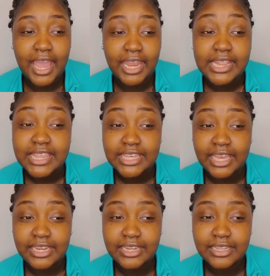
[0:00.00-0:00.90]
in the
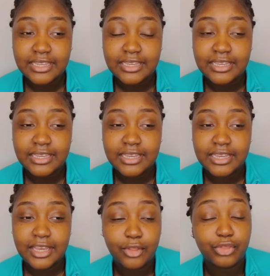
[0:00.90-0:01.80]
end,
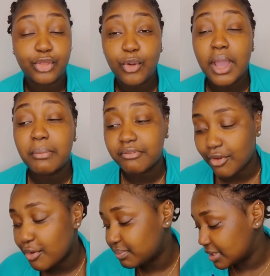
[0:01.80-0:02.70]
though I'm a
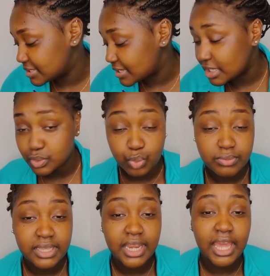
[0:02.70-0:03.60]
very plus size
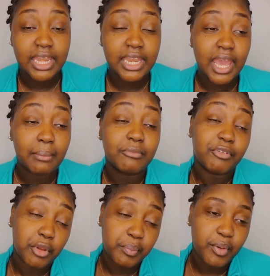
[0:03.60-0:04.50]
woman and I'm
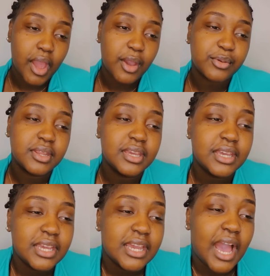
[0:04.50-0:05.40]
very proud,
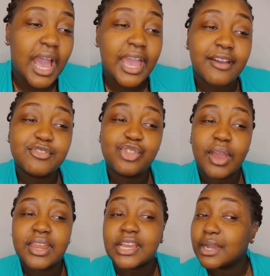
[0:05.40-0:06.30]
I have
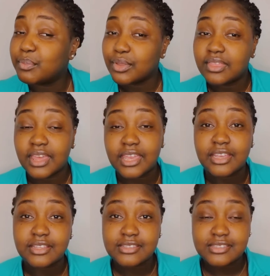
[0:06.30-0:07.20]
tried a couple of
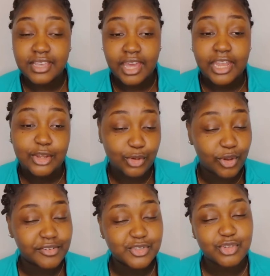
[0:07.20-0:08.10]
things, and I know
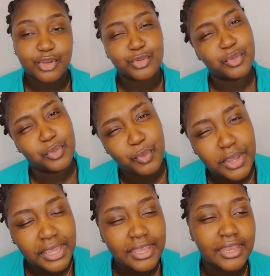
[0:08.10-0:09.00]
I've struggled with
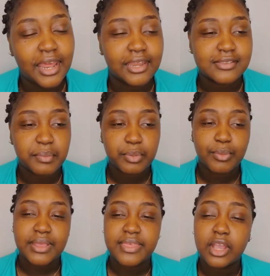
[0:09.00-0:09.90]
weight, and some people
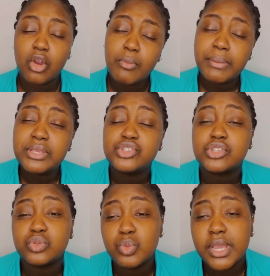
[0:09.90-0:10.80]
might think, oh, maybe it's
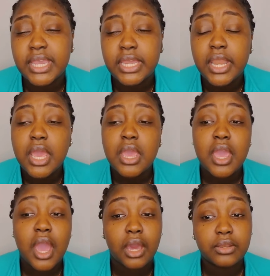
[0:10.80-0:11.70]
just weight,
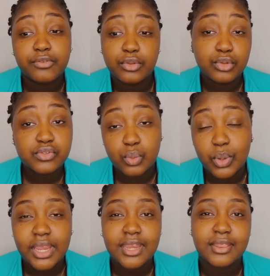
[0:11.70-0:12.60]
and if you lose the
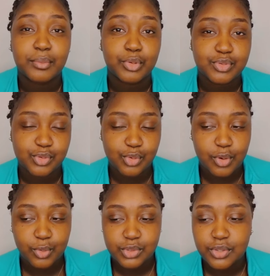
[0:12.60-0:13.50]
weight, the boobs will
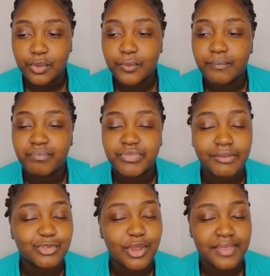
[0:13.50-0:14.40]
go too.
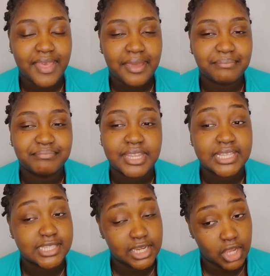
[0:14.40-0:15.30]
I've tried that.
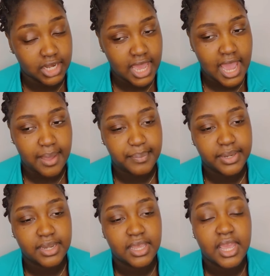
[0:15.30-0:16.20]
It's not gonna
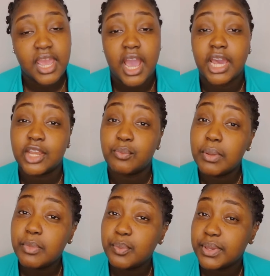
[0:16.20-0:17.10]
happen. And I
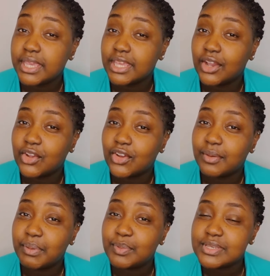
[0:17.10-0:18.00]
remember being younger
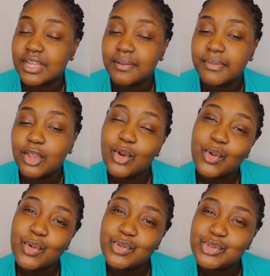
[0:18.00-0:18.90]
and people telling me,
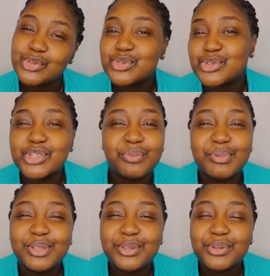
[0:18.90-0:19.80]
oh, you're just a
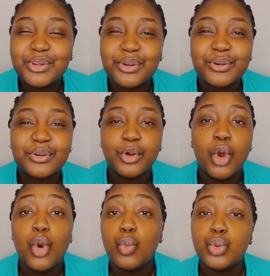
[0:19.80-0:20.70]
chubby little girl.
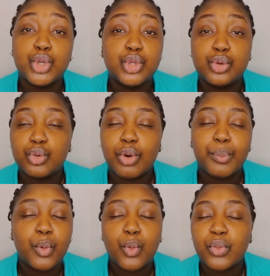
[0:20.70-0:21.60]
When you grow
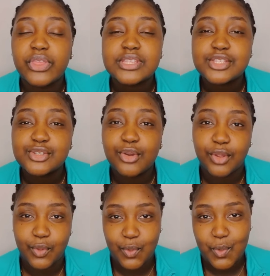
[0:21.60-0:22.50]
up, all this is
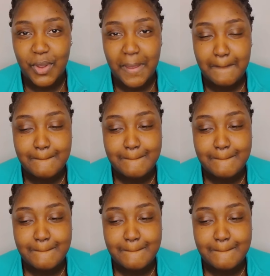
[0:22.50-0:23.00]
gonna go away.